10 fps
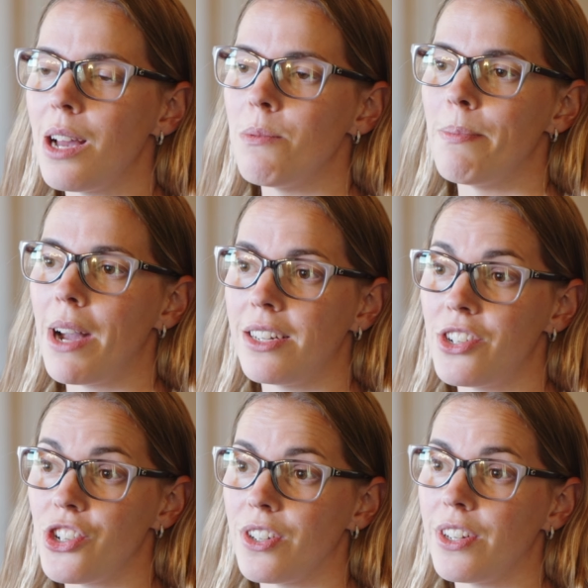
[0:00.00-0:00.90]
I'm a
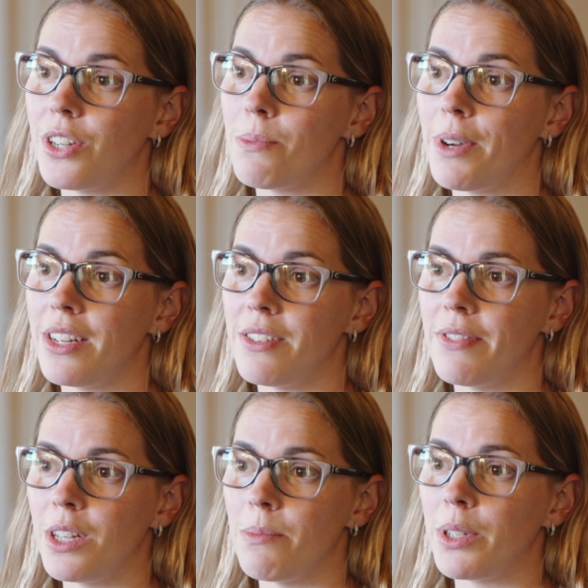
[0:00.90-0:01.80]
manager in our mine
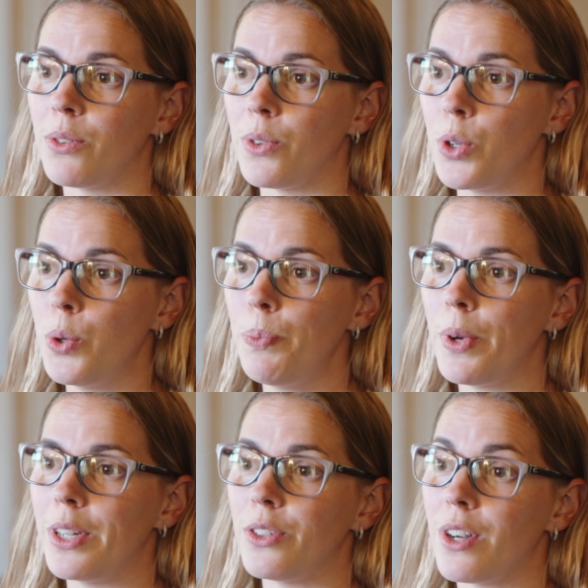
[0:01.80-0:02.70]
development group
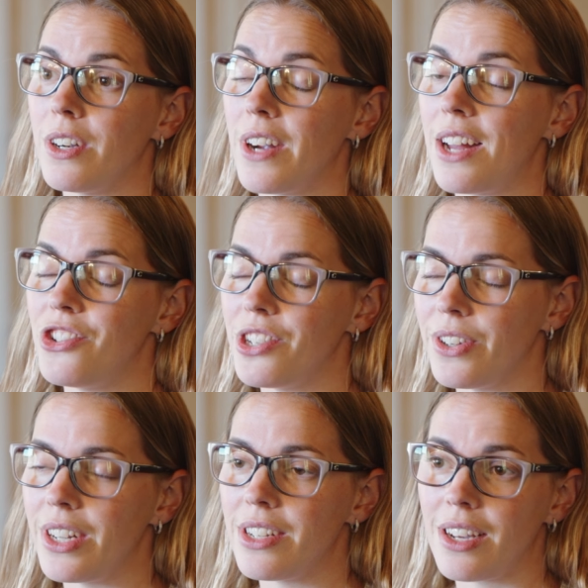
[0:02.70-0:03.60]
under our engineering,